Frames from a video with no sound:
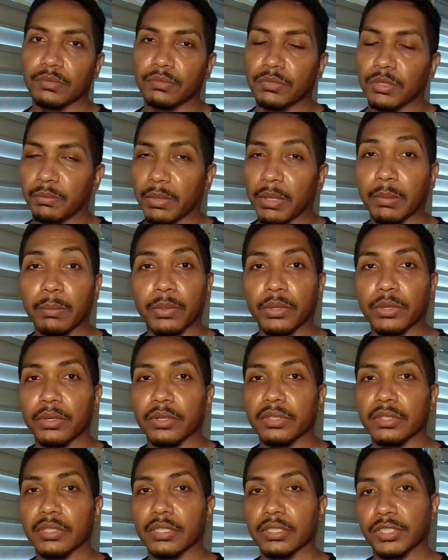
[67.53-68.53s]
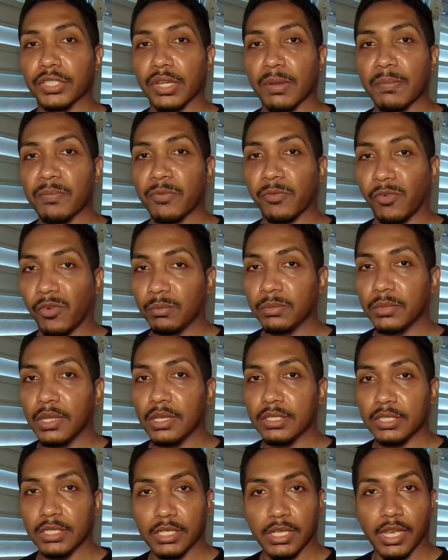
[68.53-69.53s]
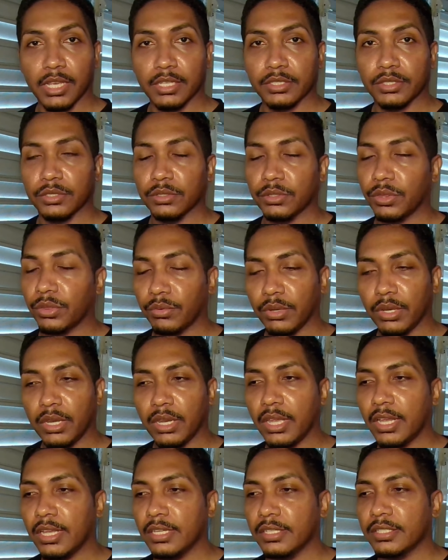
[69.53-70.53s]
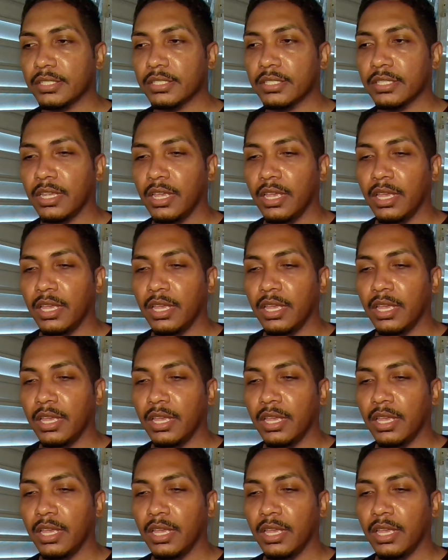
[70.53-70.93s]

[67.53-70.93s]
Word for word: Remember the jump from DS to 3DS?